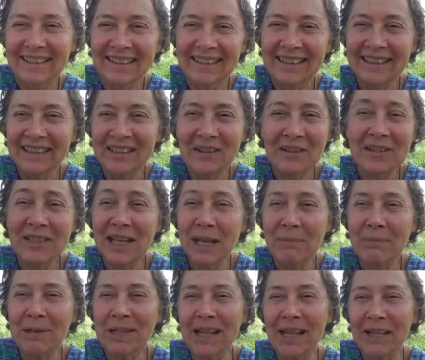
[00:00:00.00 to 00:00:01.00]
then they're
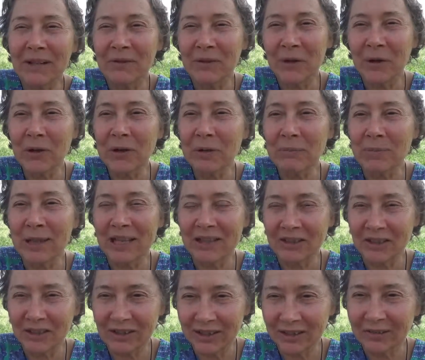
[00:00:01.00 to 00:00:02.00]
stepping out of your
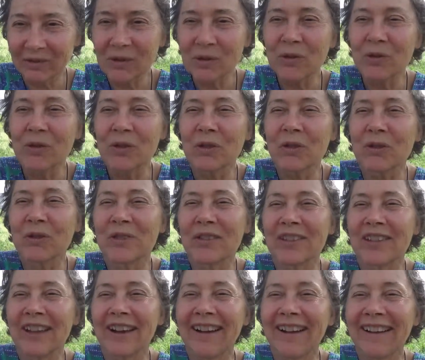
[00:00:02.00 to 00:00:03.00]
dimension if you
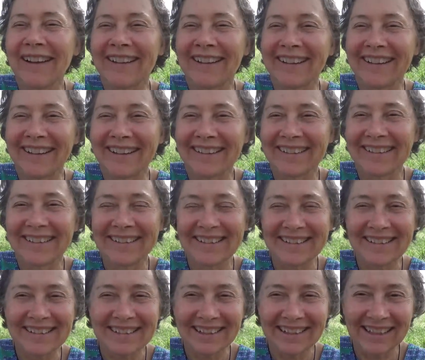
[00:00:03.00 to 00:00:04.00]
choose the heart, you
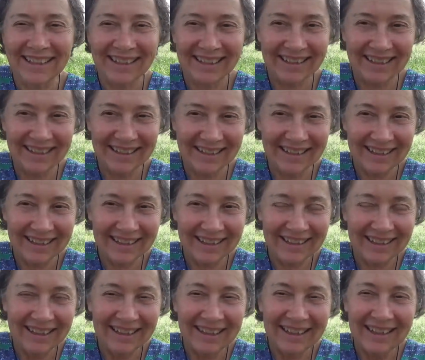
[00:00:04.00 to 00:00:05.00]
see.
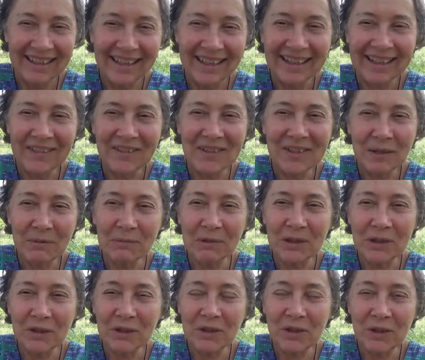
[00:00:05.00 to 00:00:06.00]
And if
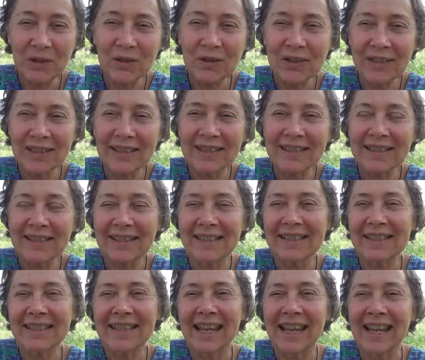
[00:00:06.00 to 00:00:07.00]
someone chooses to
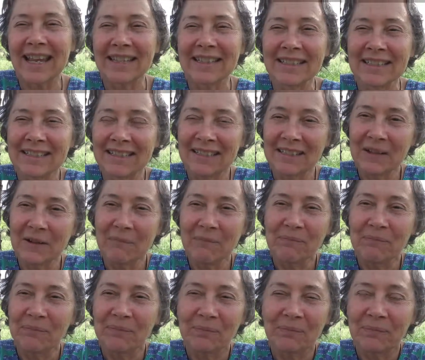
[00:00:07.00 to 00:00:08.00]
stand
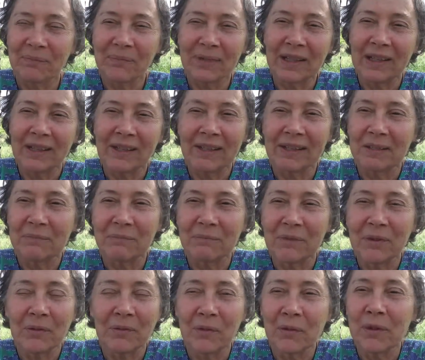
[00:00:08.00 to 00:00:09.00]
um,
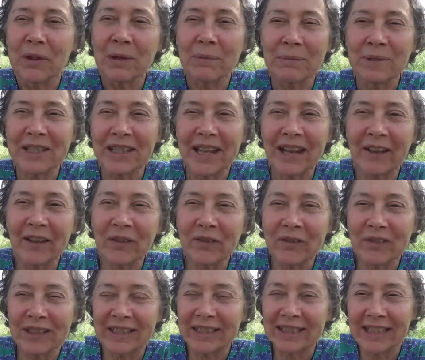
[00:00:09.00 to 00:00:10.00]
for
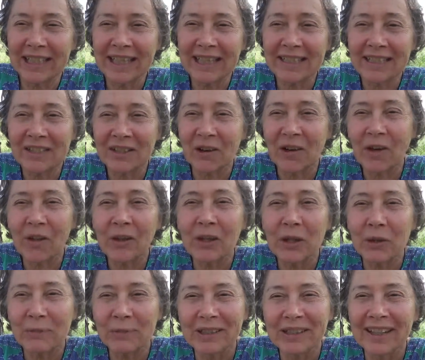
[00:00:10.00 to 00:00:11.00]
themselves and against all
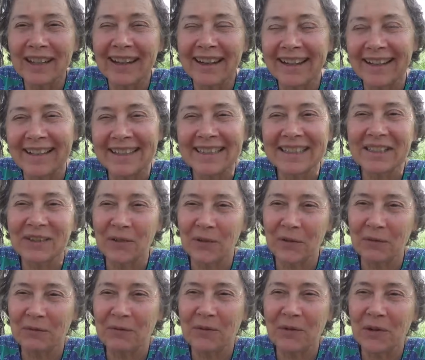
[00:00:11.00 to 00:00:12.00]
humankind,
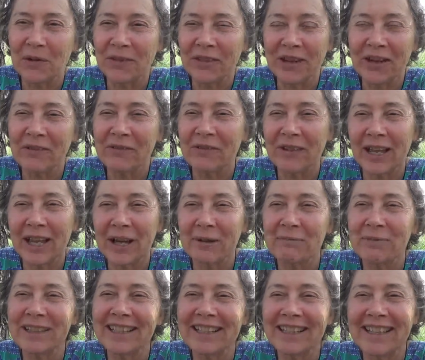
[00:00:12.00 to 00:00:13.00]
or for their
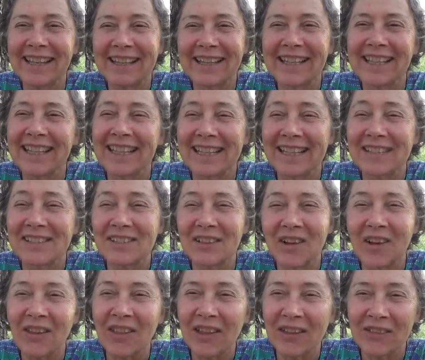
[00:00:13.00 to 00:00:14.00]
family and against
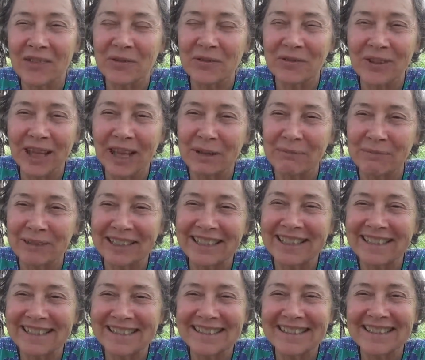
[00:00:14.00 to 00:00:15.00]
all other
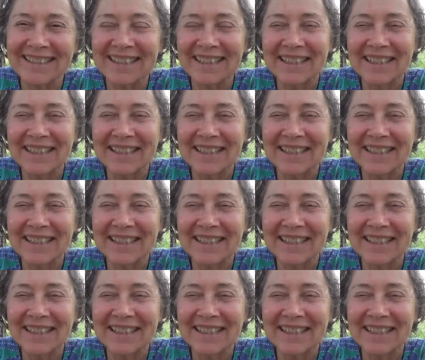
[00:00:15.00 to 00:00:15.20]
families,